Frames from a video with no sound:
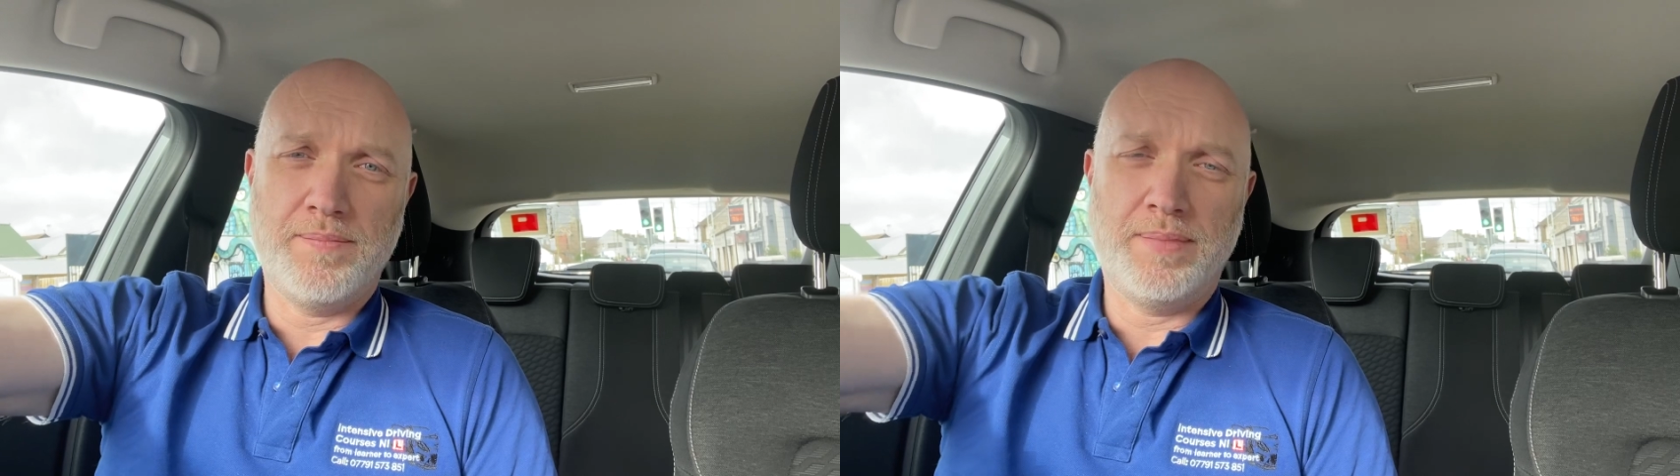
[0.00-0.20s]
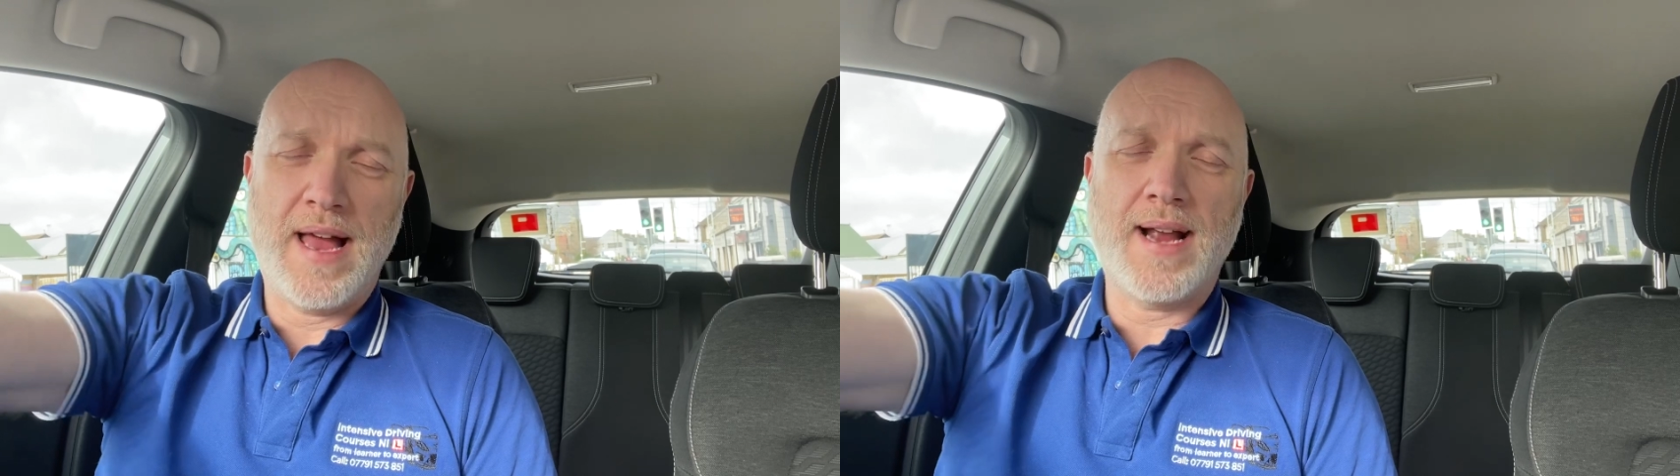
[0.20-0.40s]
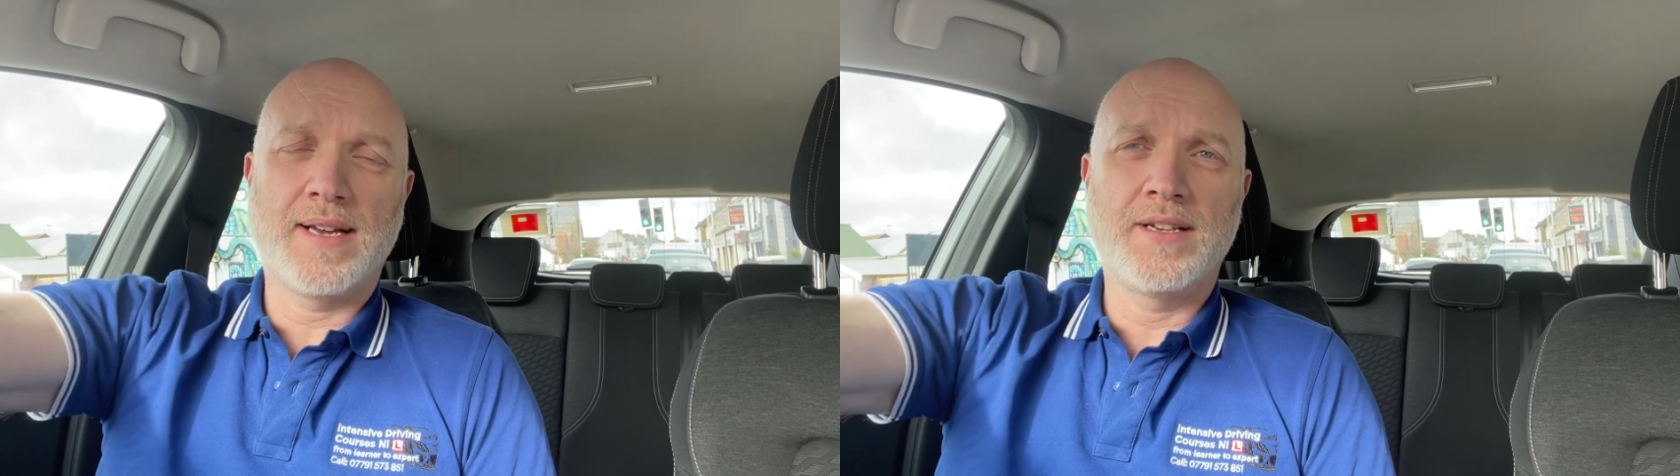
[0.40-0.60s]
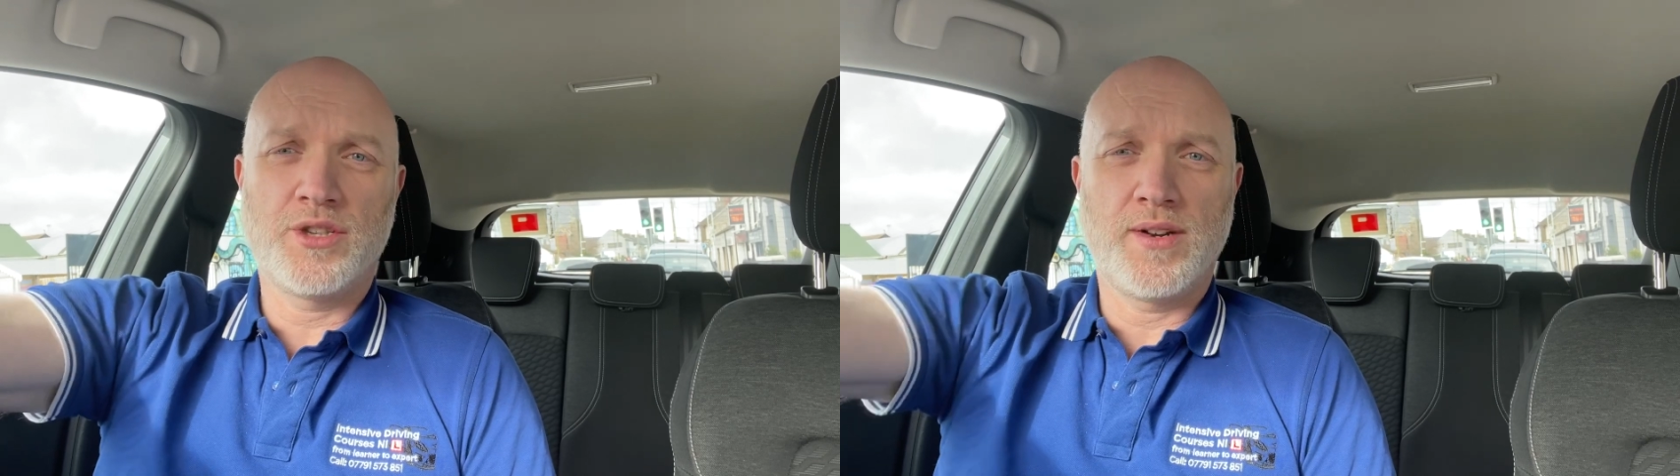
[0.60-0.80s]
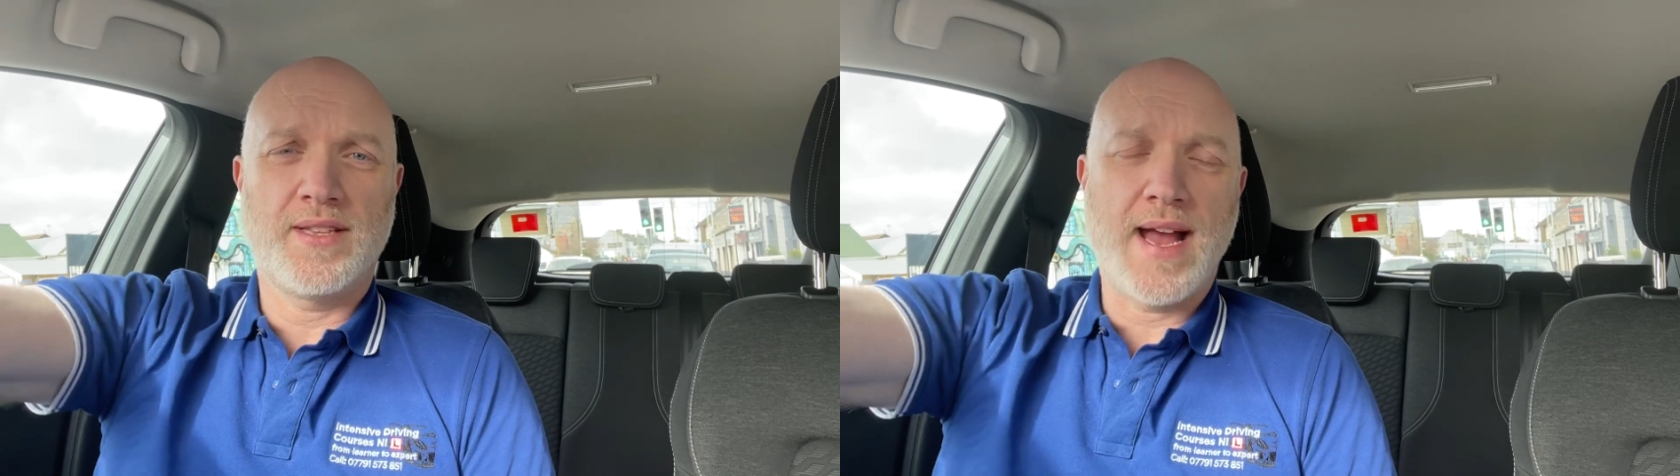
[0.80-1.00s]
black
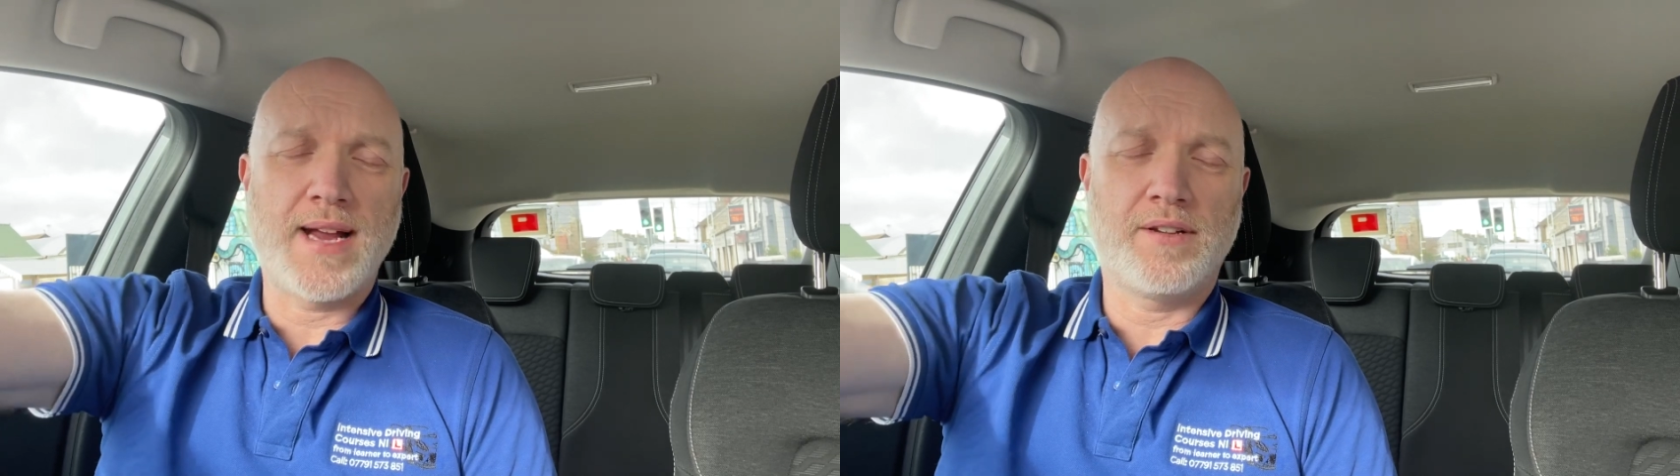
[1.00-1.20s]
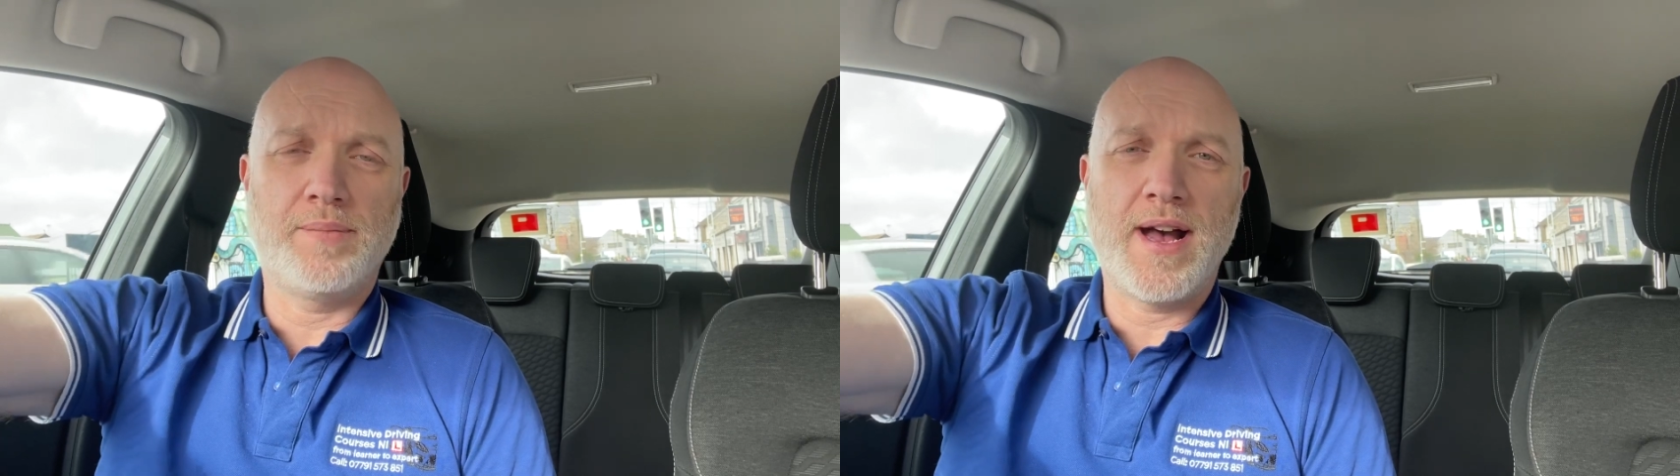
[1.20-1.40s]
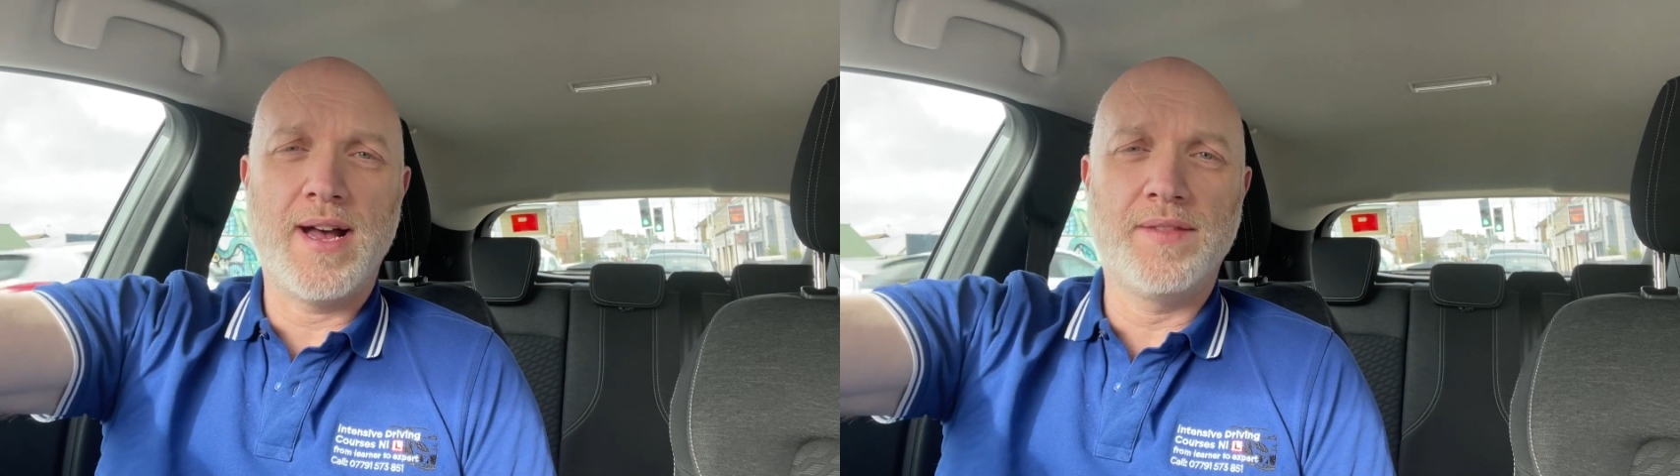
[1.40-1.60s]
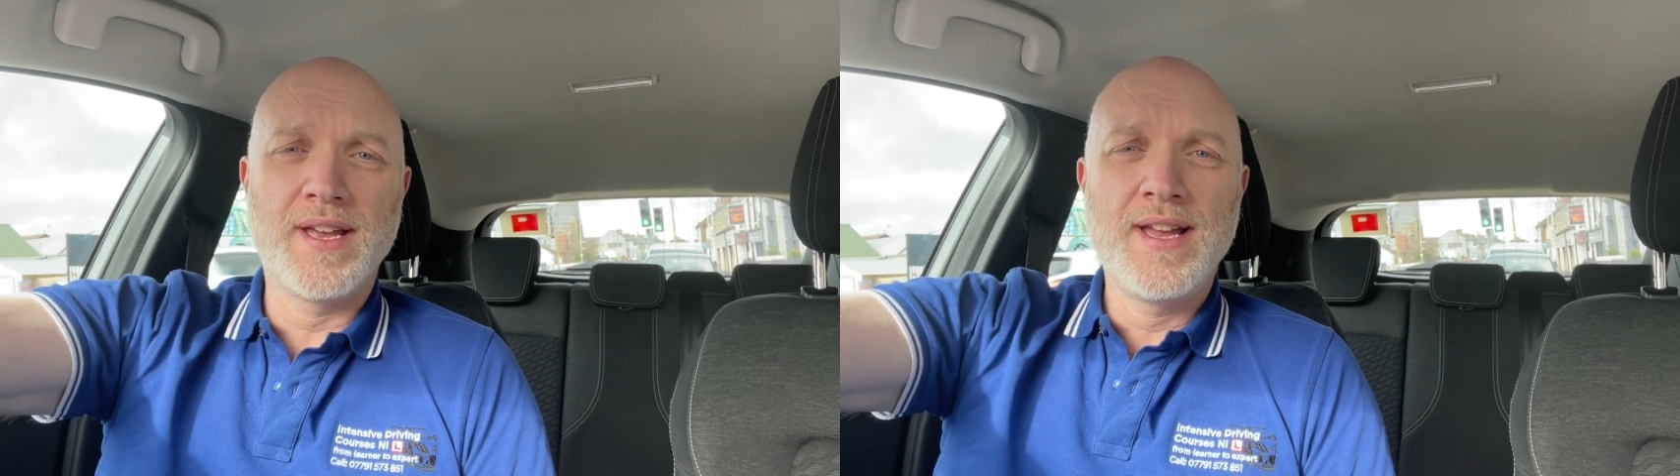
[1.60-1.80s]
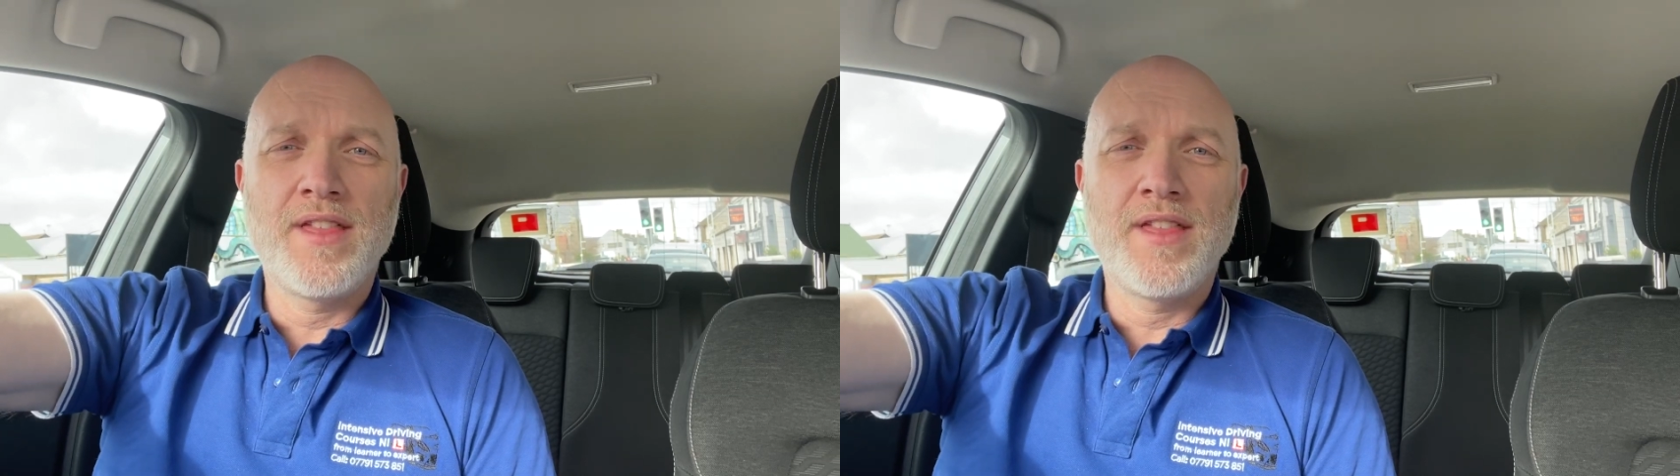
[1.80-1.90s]
sort of diagonal band,